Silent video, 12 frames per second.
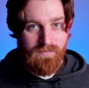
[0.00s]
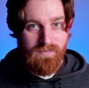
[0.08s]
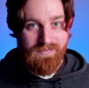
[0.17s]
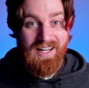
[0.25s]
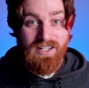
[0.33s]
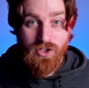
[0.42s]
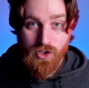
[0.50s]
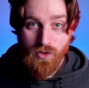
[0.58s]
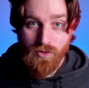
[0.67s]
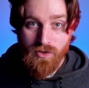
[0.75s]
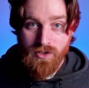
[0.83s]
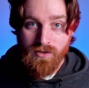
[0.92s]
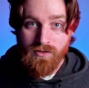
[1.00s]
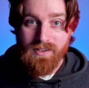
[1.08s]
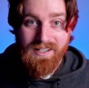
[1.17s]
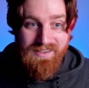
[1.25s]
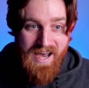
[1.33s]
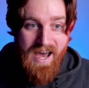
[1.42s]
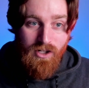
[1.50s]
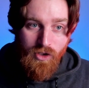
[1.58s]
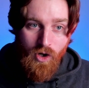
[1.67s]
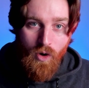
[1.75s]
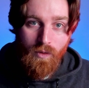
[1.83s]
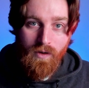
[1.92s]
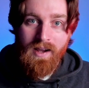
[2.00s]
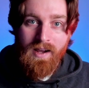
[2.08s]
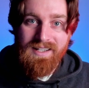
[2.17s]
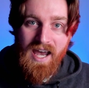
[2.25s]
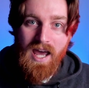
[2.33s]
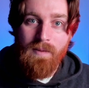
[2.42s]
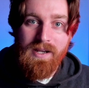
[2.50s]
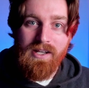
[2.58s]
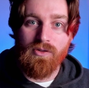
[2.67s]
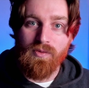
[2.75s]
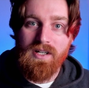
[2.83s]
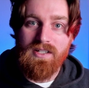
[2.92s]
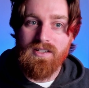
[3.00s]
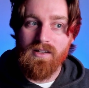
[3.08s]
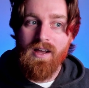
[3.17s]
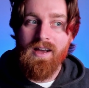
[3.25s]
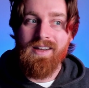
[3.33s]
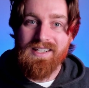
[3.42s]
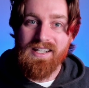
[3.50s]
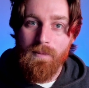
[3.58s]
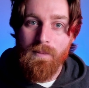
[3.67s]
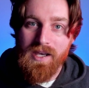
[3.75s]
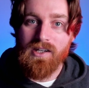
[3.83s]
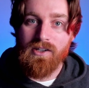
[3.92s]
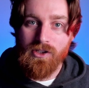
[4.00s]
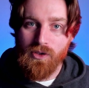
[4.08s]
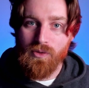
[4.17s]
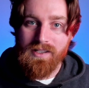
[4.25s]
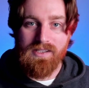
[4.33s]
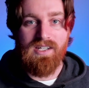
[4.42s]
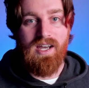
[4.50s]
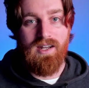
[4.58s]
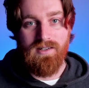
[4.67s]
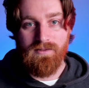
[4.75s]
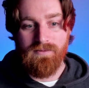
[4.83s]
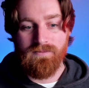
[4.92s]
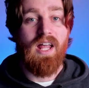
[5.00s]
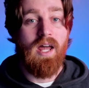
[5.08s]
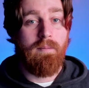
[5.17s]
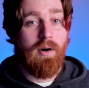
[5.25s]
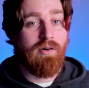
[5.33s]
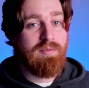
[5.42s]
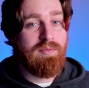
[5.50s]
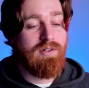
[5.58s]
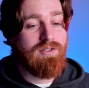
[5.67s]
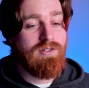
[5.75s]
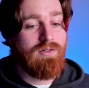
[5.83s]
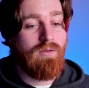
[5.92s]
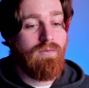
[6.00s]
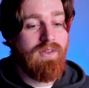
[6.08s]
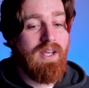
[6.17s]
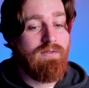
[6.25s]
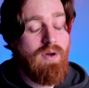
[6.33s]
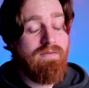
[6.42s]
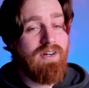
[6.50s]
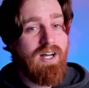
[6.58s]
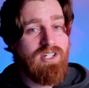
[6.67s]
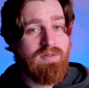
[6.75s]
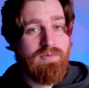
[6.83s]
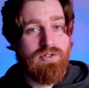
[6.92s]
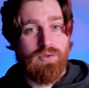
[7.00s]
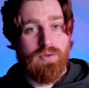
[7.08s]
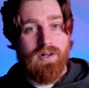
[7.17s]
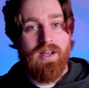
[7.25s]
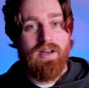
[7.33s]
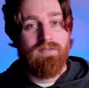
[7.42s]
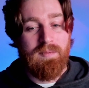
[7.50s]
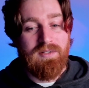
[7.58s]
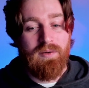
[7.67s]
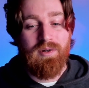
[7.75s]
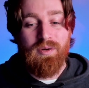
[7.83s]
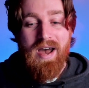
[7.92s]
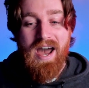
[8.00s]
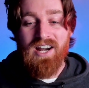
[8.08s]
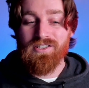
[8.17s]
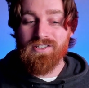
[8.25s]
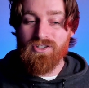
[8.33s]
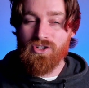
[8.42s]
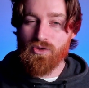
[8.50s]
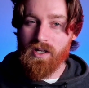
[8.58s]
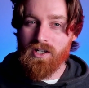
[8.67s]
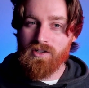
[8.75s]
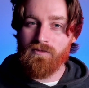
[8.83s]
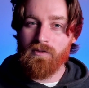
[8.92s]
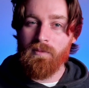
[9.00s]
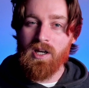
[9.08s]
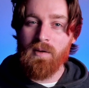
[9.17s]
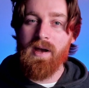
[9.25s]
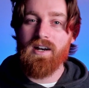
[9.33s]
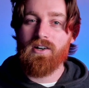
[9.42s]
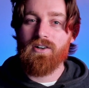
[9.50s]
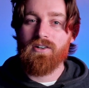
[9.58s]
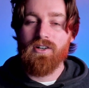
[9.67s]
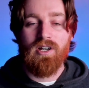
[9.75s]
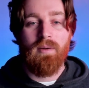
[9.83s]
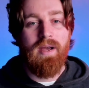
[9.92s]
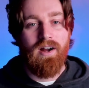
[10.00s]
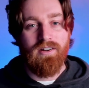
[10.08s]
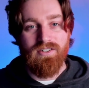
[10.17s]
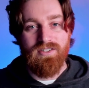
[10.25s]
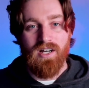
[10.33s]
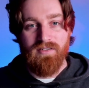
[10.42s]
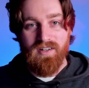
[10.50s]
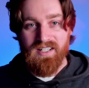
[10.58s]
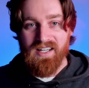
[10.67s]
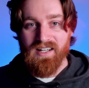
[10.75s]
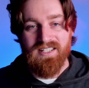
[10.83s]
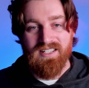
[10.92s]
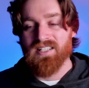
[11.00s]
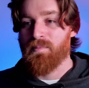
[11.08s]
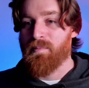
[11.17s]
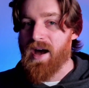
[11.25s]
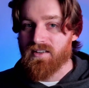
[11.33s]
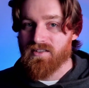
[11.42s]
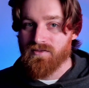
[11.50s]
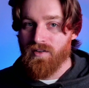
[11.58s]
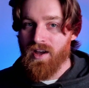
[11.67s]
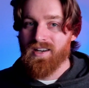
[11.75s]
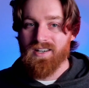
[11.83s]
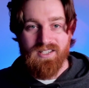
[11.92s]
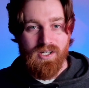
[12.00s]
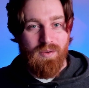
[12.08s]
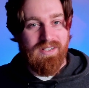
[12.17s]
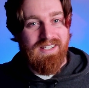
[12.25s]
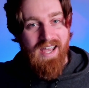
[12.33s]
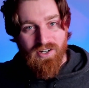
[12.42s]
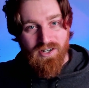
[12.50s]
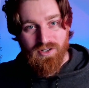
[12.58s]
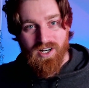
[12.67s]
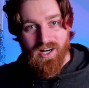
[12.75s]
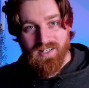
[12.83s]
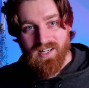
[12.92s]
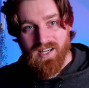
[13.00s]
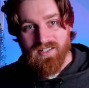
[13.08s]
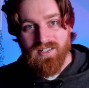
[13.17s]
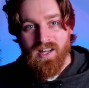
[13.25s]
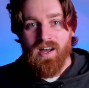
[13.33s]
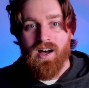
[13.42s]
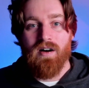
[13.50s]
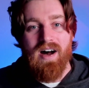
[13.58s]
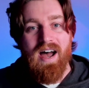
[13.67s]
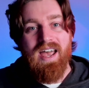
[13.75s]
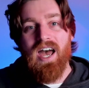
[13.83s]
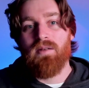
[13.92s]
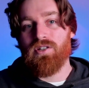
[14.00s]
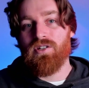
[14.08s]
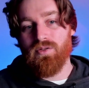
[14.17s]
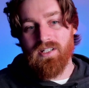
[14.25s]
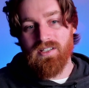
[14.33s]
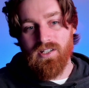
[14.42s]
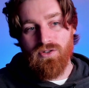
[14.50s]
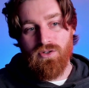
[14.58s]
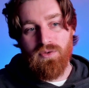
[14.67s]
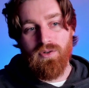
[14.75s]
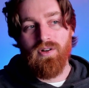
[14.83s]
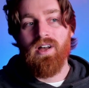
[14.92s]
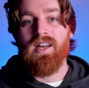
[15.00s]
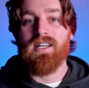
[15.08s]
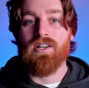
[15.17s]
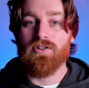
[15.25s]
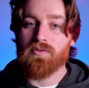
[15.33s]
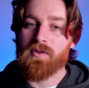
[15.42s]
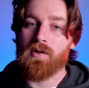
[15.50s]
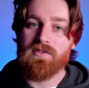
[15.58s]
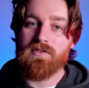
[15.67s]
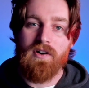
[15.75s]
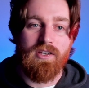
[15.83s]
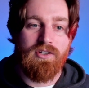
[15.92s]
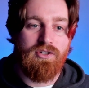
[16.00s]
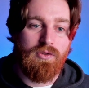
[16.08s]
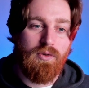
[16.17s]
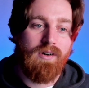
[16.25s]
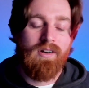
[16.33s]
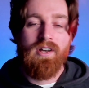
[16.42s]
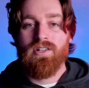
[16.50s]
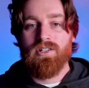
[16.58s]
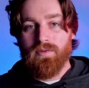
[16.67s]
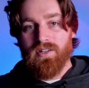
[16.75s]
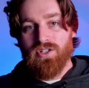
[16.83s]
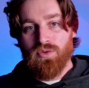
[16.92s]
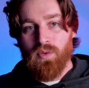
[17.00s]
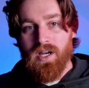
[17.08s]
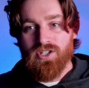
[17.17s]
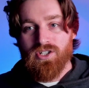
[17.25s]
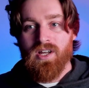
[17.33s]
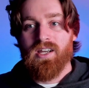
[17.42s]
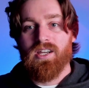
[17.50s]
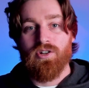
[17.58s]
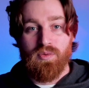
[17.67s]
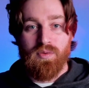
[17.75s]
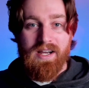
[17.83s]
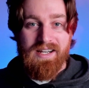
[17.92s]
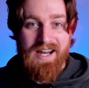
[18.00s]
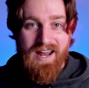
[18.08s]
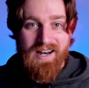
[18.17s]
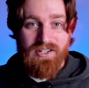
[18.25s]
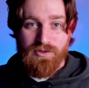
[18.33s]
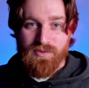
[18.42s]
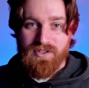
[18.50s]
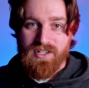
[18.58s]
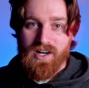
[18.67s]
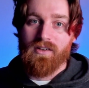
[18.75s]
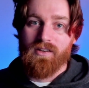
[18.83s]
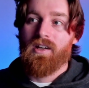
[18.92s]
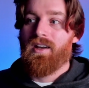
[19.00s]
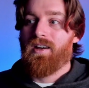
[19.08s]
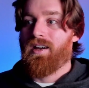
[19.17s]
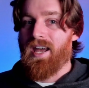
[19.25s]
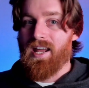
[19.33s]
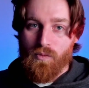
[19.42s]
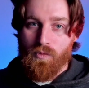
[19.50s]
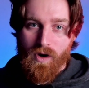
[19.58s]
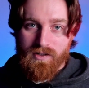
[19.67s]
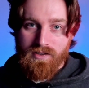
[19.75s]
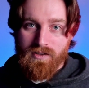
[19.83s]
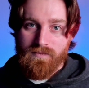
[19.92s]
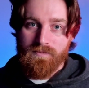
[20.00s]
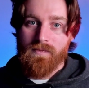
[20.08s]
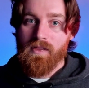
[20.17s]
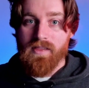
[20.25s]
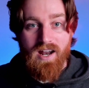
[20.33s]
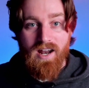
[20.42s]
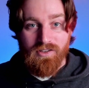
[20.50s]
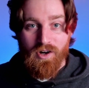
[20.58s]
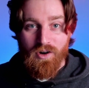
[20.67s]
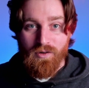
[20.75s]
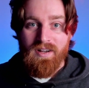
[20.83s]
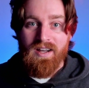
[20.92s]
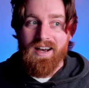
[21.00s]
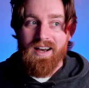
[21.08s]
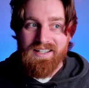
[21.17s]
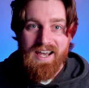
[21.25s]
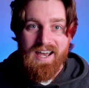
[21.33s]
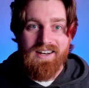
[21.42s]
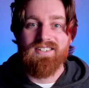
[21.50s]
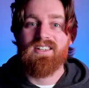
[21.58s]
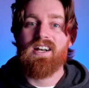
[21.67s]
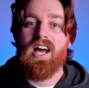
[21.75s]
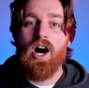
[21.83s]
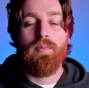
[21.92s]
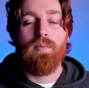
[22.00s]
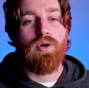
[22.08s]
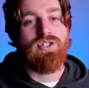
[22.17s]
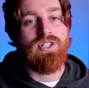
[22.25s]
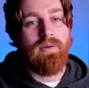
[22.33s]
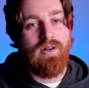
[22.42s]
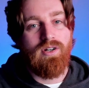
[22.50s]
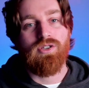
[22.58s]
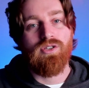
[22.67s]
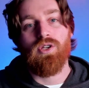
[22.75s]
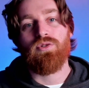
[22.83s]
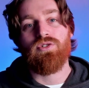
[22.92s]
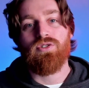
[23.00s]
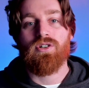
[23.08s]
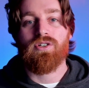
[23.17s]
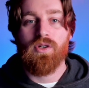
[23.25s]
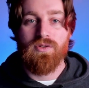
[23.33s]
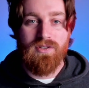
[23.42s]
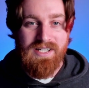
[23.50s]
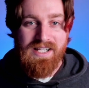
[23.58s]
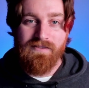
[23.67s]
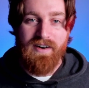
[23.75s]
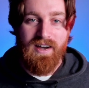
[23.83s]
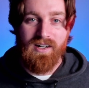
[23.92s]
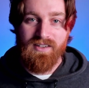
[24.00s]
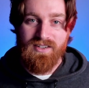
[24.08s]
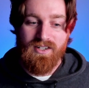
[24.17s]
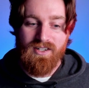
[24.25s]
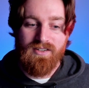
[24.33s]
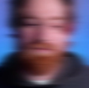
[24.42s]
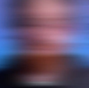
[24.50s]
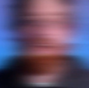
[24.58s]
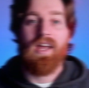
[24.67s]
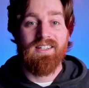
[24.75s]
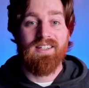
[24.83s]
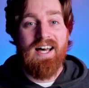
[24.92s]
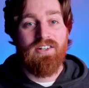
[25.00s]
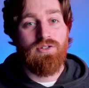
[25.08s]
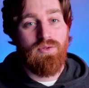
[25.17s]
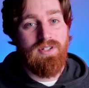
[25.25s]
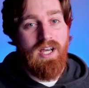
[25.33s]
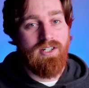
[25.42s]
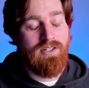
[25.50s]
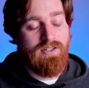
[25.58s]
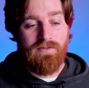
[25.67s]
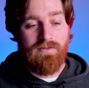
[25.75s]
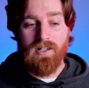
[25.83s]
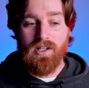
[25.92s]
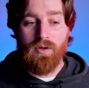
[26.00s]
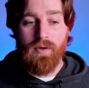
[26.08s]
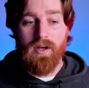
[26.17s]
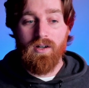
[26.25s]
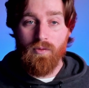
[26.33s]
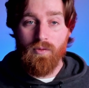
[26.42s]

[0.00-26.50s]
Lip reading: That's huge. Like that alone can be the reason that I pick you in the end. And bonus points too, if you have a customer story from someone who actually switched from the competitor you're comparing yourself against, that's massive because then you get the extra context of I had been using this tool, here's where it was falling short, so I switched, here's what I got as a result, and it worked. That alone, again, is going to help push someone closer and closer to that final decision. And the last 2 sections, they're fairly quick.